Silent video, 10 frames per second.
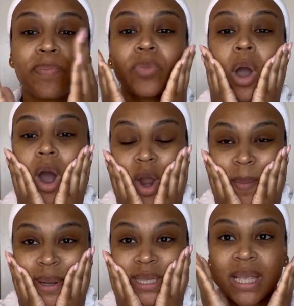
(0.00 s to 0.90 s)
harm my
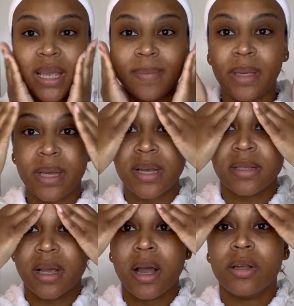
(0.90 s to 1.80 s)
skin, because
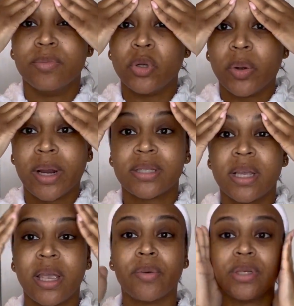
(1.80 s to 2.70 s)
doing our
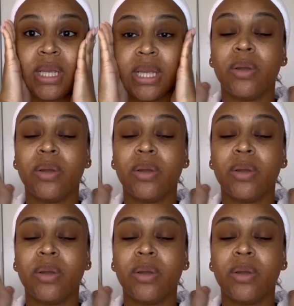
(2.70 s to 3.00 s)
skincare routine,